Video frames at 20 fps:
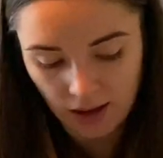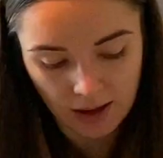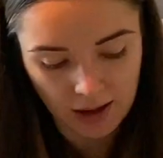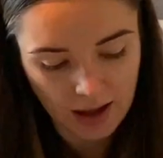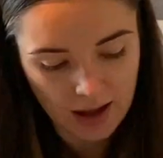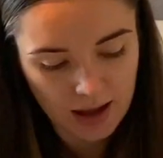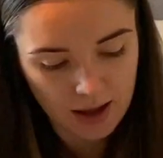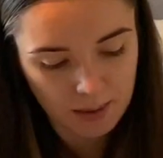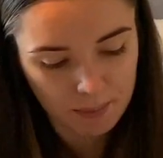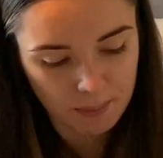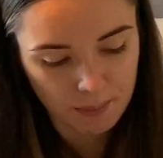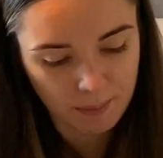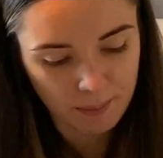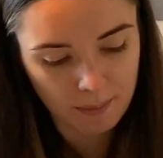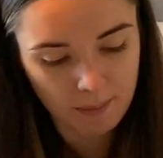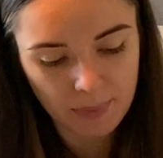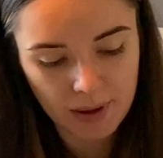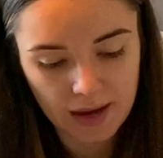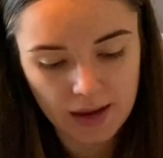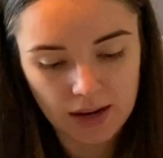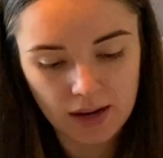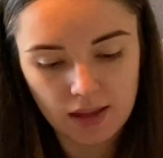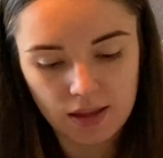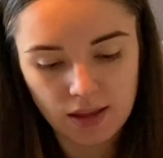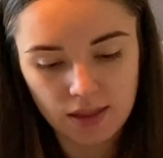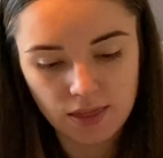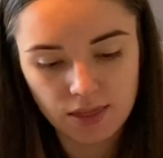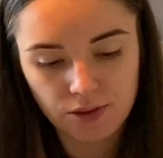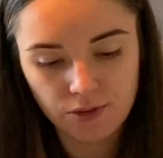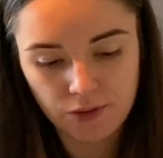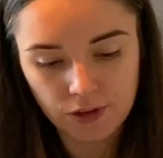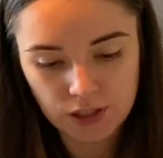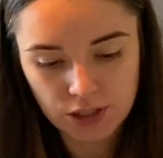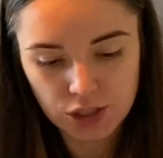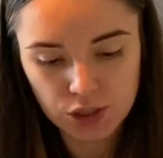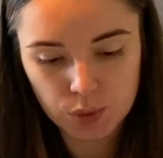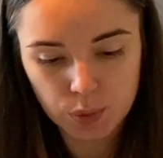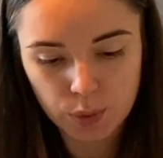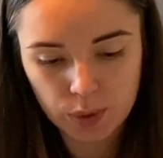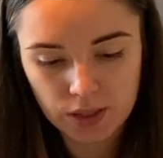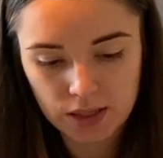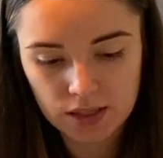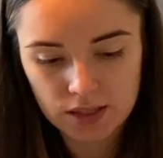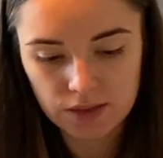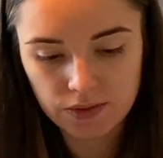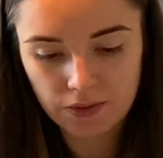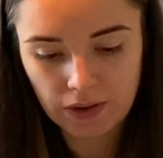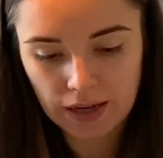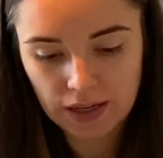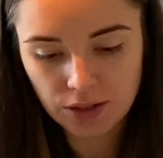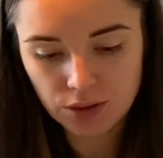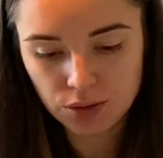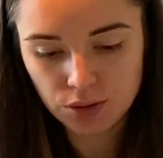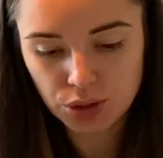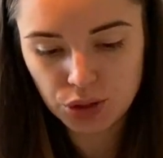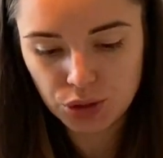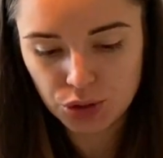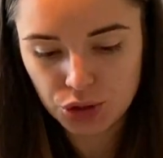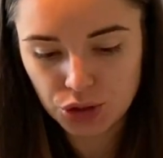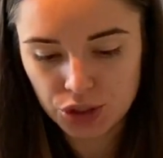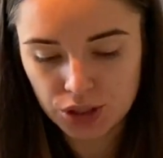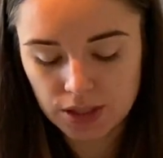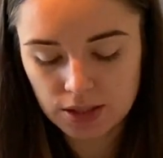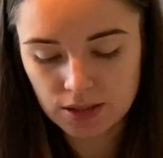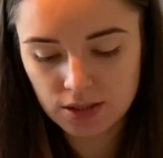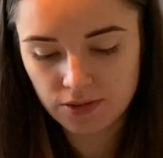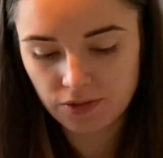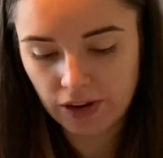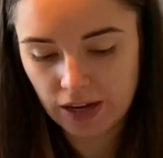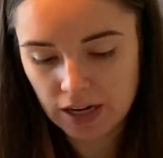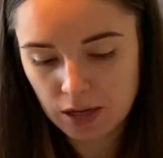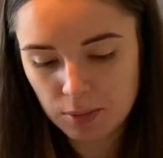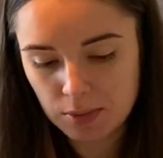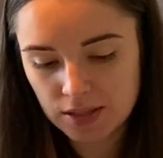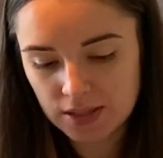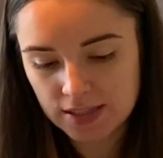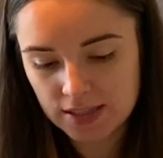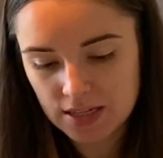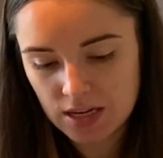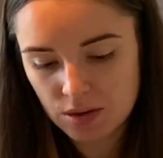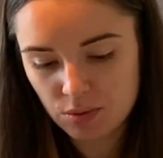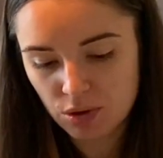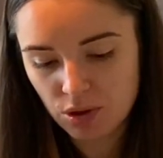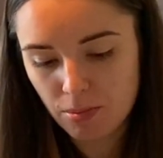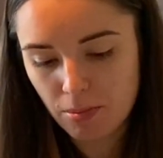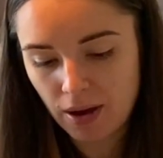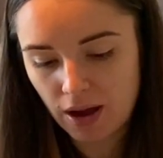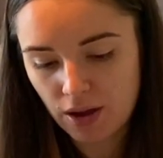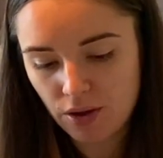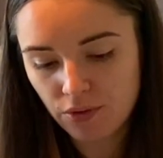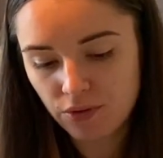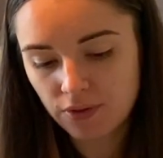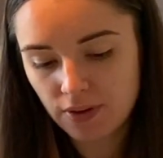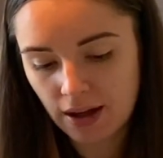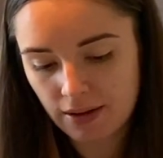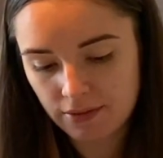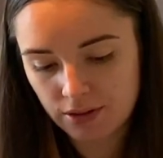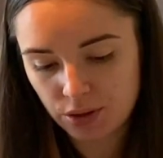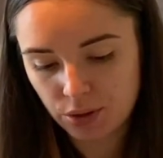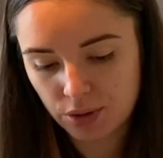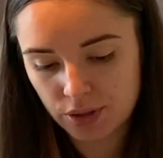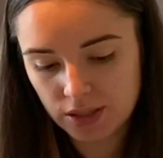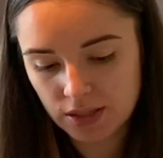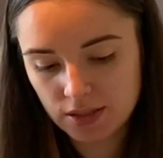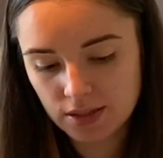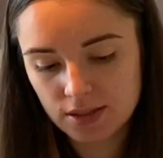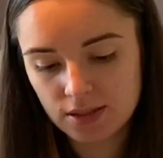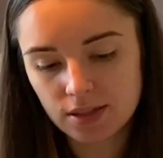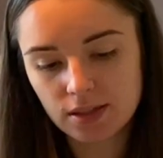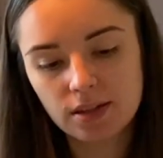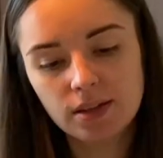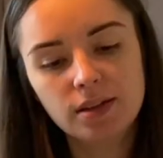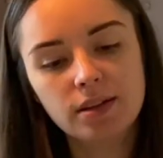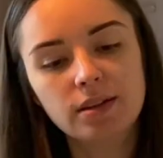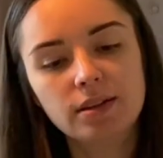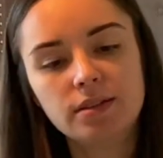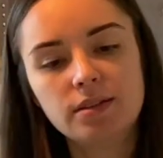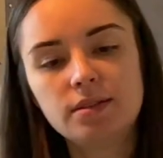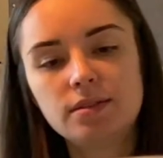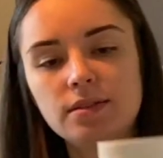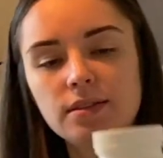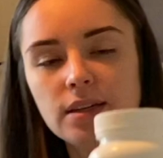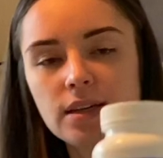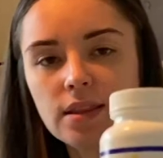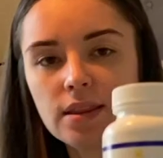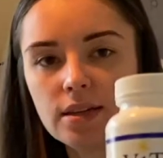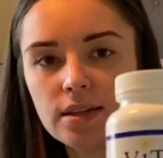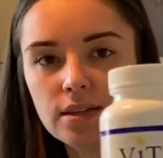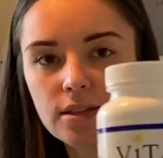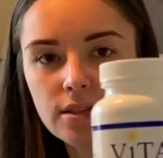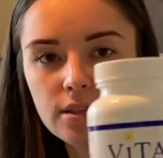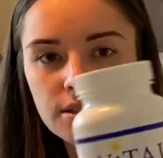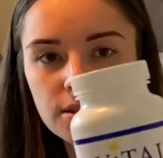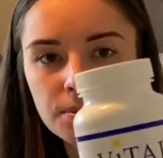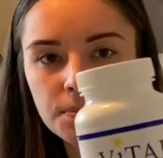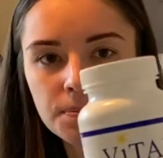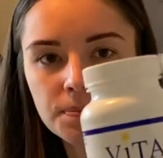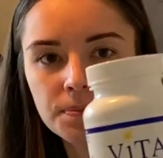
But the first one is Vital Nutrients Vitamin C with bioflavonoids, like this.